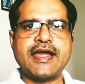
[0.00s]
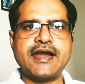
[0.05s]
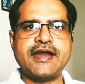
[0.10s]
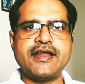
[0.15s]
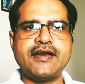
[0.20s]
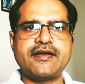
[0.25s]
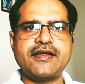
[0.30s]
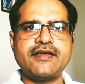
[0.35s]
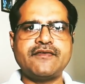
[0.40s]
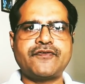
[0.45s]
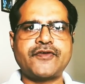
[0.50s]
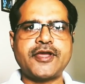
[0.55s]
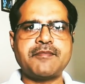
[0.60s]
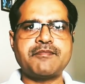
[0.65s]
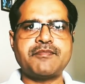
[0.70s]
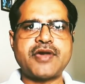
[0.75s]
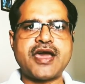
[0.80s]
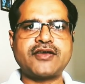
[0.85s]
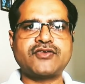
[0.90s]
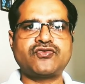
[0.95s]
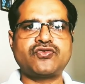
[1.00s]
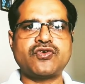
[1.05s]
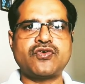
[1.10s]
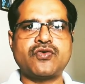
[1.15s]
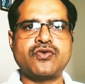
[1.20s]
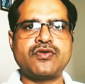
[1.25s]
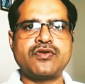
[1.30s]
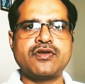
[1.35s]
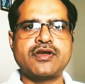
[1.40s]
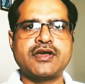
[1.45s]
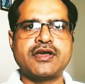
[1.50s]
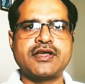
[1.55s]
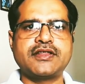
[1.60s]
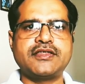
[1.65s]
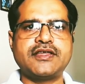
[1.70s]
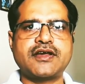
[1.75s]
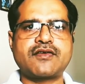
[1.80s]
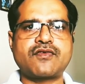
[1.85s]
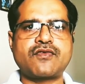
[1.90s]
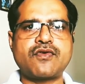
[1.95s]
And in ring frame back zone,
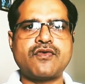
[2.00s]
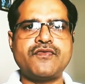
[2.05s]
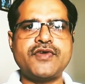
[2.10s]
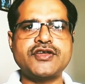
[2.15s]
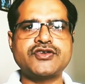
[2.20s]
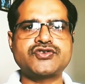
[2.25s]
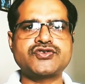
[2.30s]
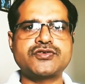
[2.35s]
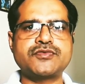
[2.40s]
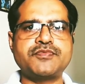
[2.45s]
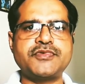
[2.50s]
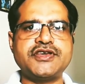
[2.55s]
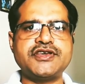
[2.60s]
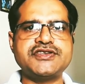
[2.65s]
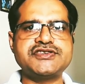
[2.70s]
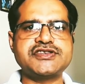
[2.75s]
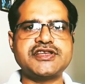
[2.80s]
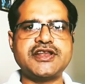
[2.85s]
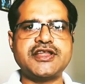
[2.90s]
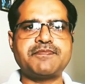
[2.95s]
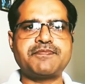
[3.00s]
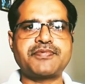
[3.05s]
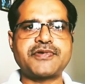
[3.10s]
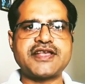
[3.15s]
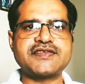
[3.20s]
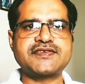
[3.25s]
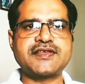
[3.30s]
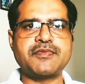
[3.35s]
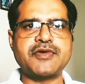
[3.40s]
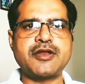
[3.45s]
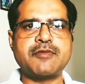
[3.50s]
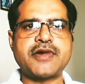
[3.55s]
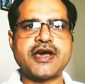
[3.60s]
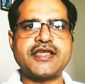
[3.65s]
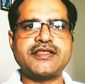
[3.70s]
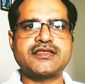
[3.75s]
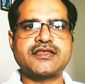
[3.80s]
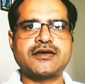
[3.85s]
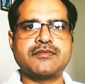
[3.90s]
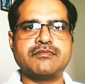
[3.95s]
the roving should be easily pressable
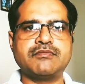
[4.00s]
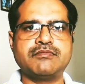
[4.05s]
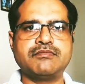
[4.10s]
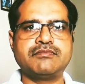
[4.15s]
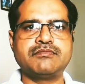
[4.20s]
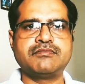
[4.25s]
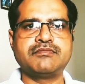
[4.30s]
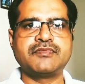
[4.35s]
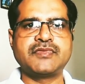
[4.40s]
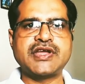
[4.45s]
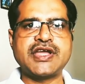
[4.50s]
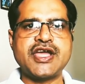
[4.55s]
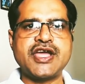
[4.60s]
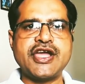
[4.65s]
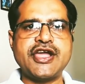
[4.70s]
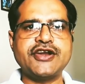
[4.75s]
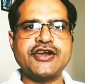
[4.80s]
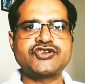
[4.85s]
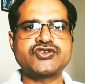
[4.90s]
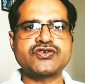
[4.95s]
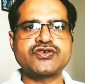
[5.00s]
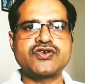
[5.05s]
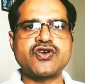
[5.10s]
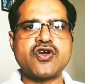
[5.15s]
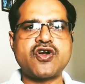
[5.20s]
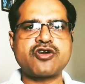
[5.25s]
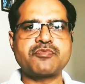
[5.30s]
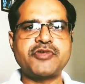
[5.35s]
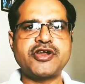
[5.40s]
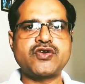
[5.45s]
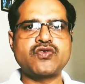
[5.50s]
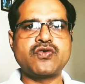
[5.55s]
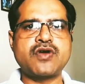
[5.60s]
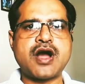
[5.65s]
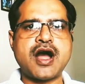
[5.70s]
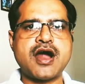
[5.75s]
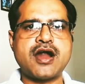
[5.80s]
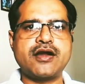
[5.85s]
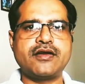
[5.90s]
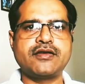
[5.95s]
by thumb. It should not be too
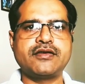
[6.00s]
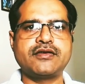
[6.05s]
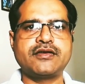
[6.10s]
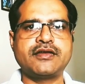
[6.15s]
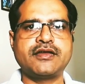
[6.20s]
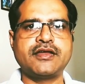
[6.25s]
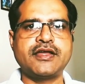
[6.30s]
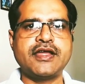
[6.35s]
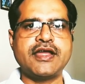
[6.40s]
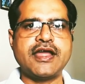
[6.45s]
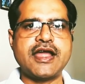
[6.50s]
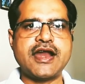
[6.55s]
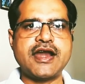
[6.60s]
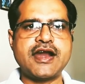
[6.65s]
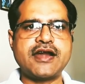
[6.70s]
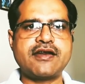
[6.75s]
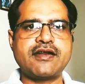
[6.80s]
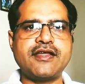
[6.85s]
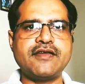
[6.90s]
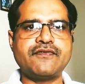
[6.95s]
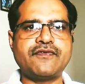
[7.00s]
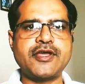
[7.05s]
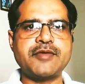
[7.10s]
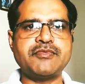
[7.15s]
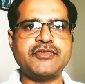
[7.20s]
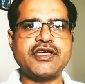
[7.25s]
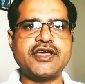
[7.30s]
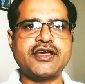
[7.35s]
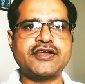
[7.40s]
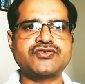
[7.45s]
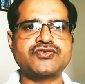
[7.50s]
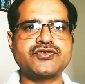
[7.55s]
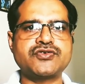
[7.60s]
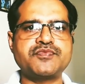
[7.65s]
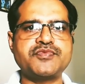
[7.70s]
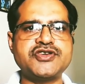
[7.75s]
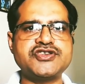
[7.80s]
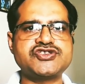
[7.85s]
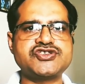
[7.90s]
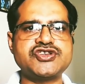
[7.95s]
hard. And at ring frame, there
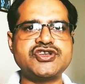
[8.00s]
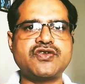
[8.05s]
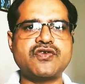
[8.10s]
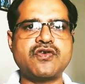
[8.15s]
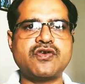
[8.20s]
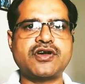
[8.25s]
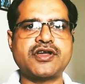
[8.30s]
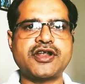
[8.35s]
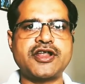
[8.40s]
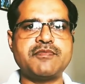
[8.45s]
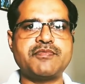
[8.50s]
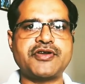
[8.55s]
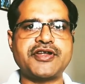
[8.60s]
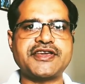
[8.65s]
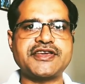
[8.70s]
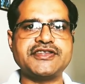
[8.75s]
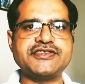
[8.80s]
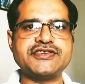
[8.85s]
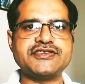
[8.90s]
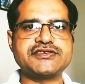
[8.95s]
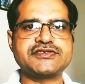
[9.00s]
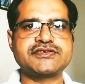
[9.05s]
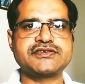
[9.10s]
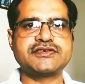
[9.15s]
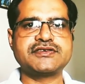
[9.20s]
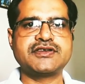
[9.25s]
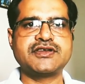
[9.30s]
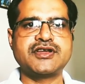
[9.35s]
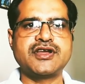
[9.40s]
should be zero creel breakages.